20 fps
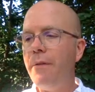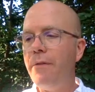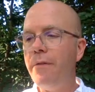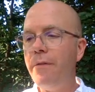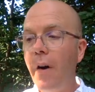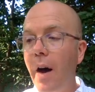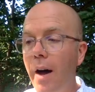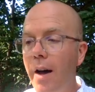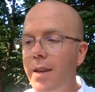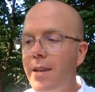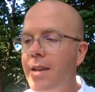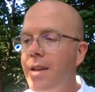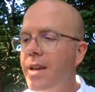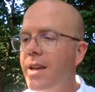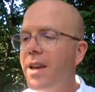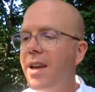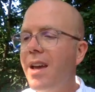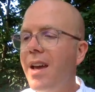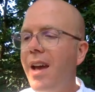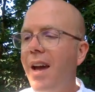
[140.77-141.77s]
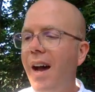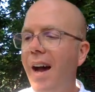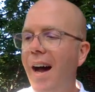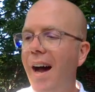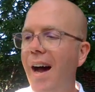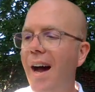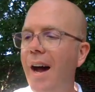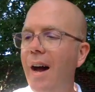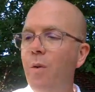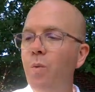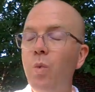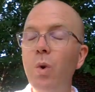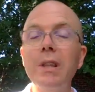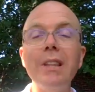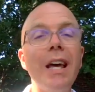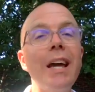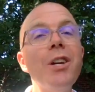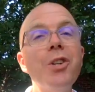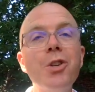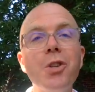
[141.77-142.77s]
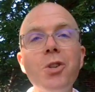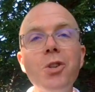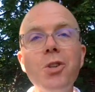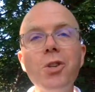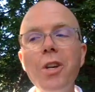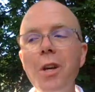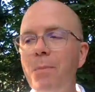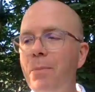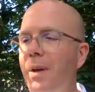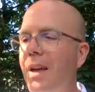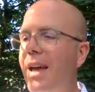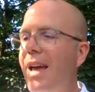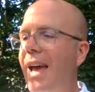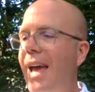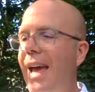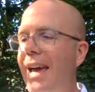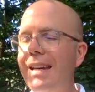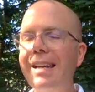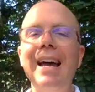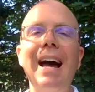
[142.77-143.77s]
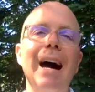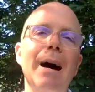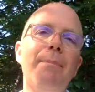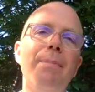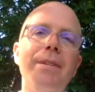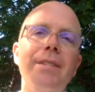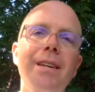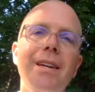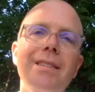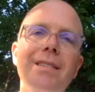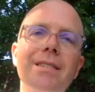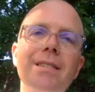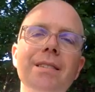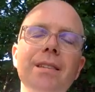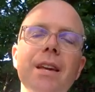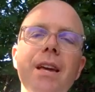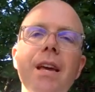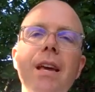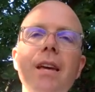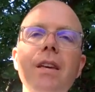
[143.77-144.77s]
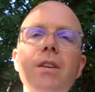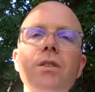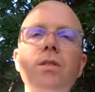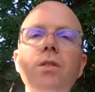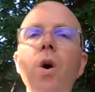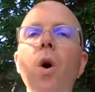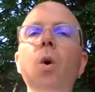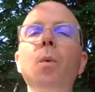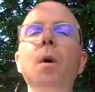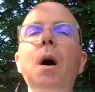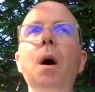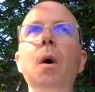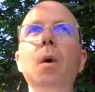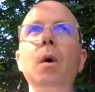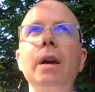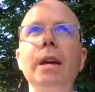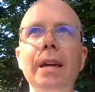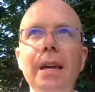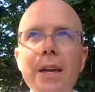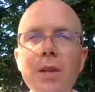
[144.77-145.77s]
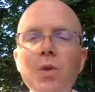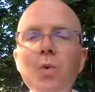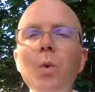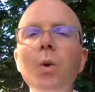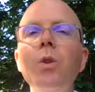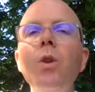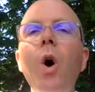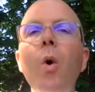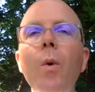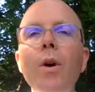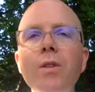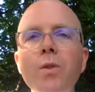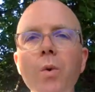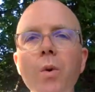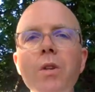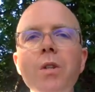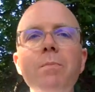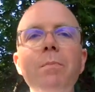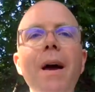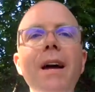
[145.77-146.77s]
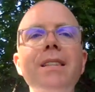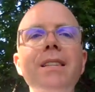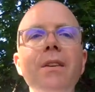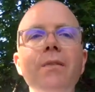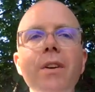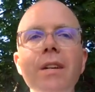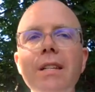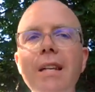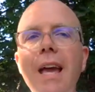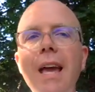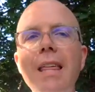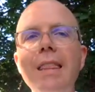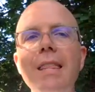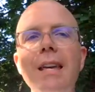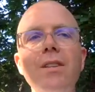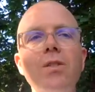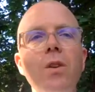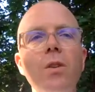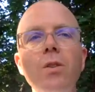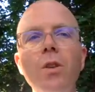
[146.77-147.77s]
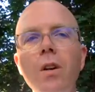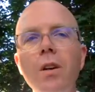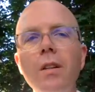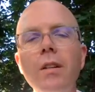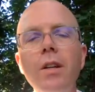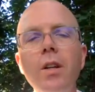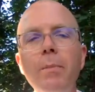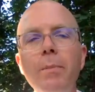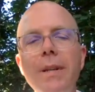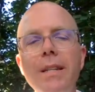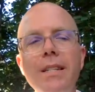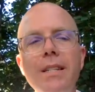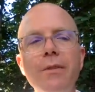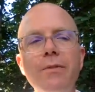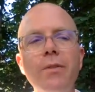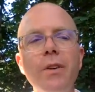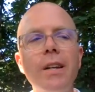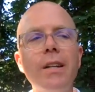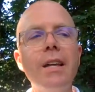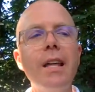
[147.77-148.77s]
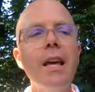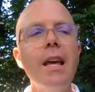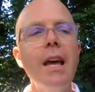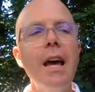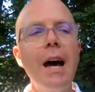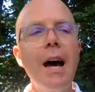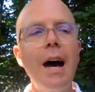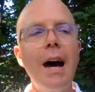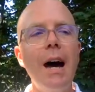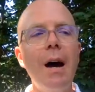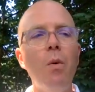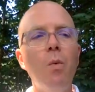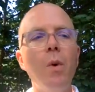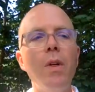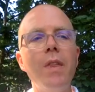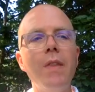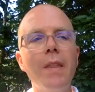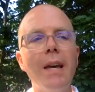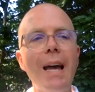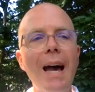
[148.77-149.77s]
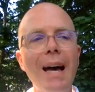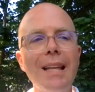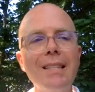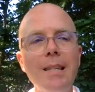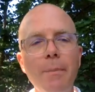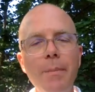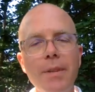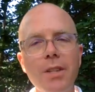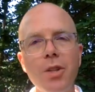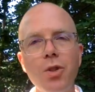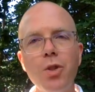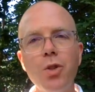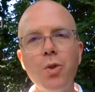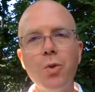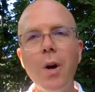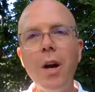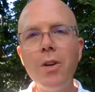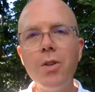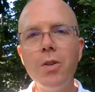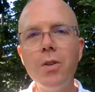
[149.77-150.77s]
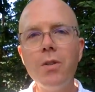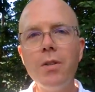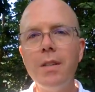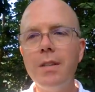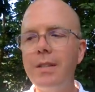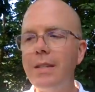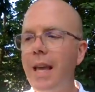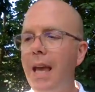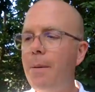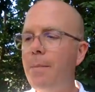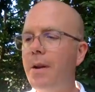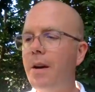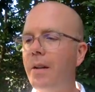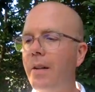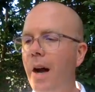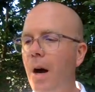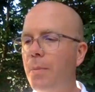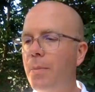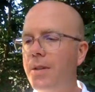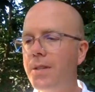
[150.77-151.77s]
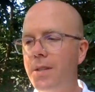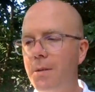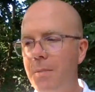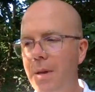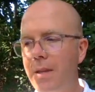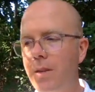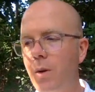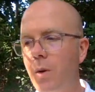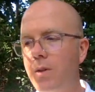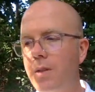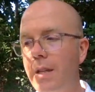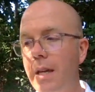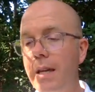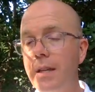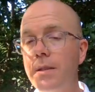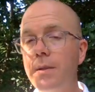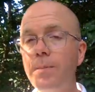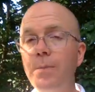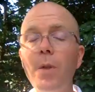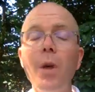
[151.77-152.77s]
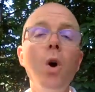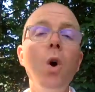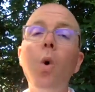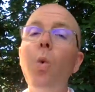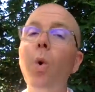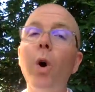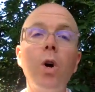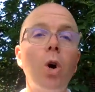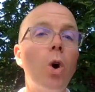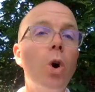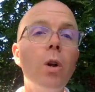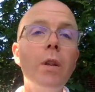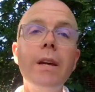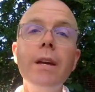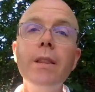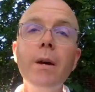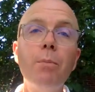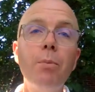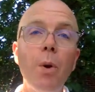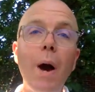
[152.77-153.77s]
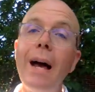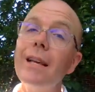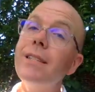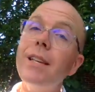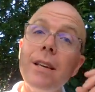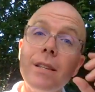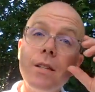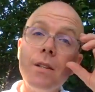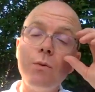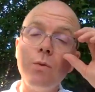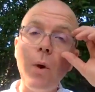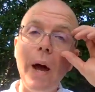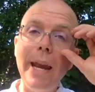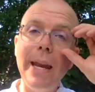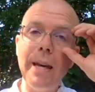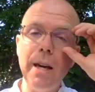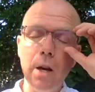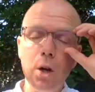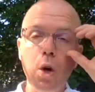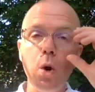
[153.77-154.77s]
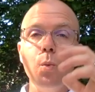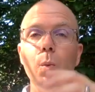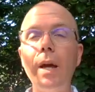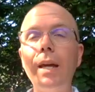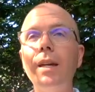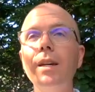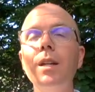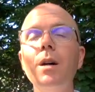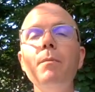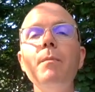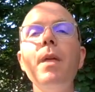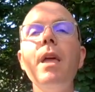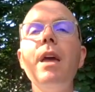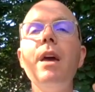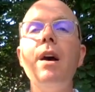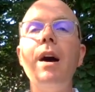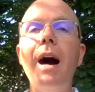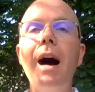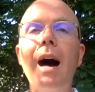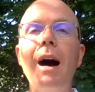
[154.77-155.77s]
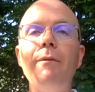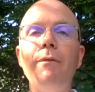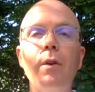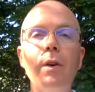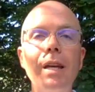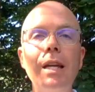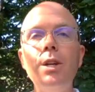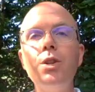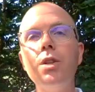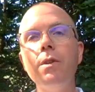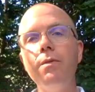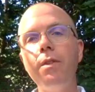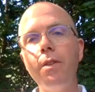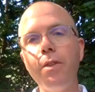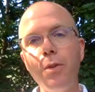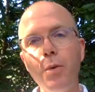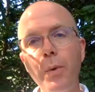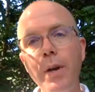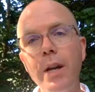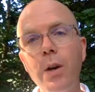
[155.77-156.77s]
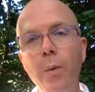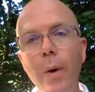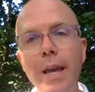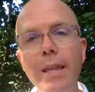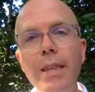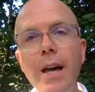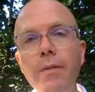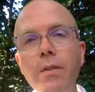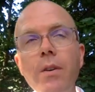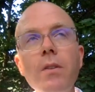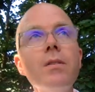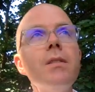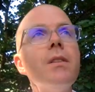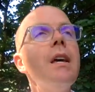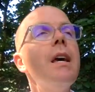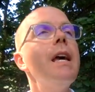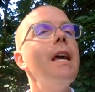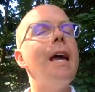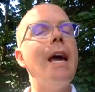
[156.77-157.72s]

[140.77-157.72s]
fun, uh, relationship, and competence. So kids will know what to expect every day. Things will look a little bit different uh, within the content, but the structure is the same and it'll help us to meet those needs. We're currently in the process of writing a curriculum uh, for each of the three grade levels.